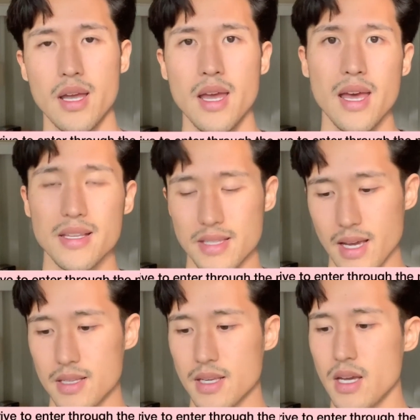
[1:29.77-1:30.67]
It
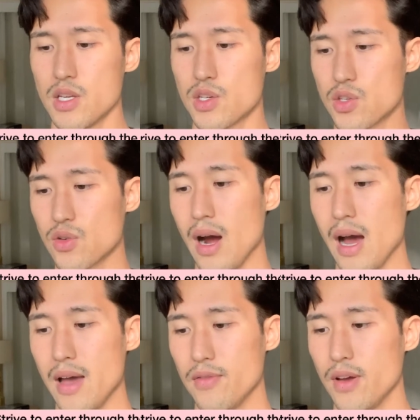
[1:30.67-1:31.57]
says,
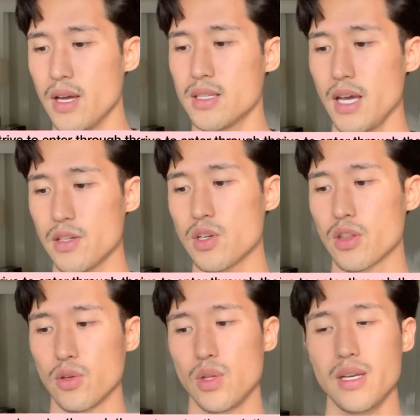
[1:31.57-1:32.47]
strive to enter through
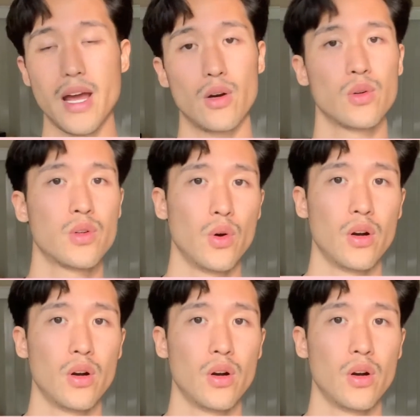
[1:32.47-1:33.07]
the narrow door.